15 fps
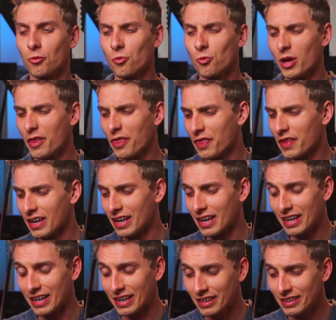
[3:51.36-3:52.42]
with the
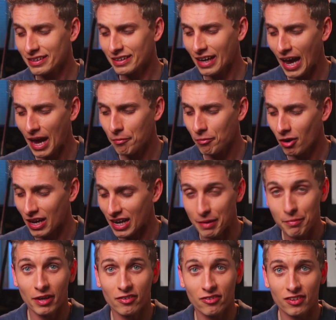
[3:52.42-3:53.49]
in-camera
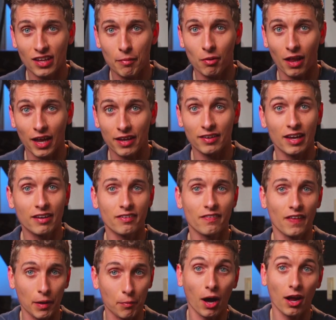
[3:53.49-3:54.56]
image stabilization
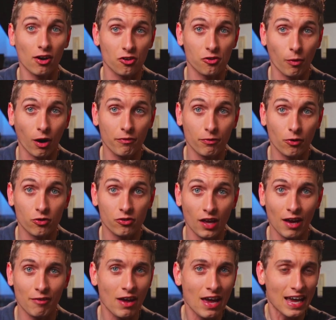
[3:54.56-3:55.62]
that modern smartphones
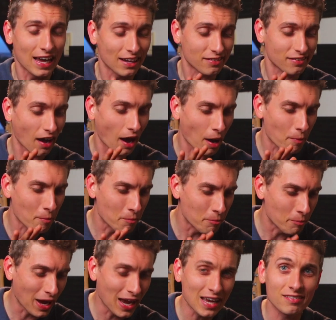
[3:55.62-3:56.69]
have, it's
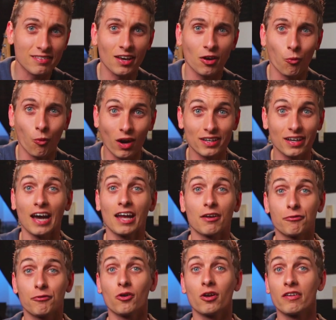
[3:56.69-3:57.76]
amazing what kind of
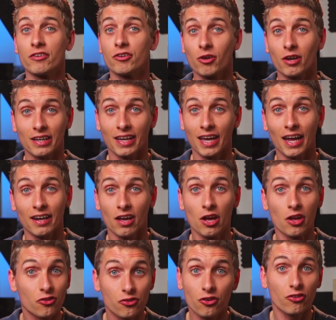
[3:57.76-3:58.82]
footage you can get
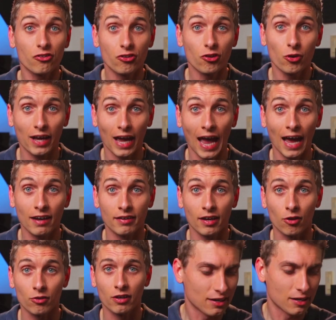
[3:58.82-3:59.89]
just shooting
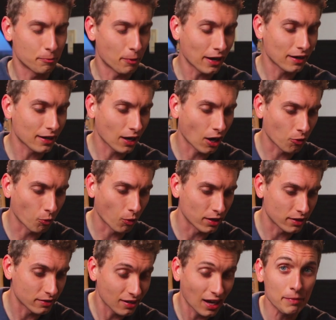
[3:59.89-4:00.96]
handheld. Depending on
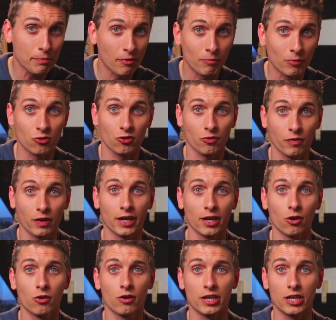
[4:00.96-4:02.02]
what type of music
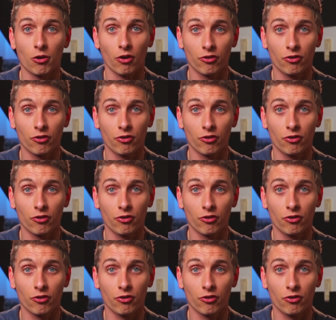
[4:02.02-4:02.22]
video you are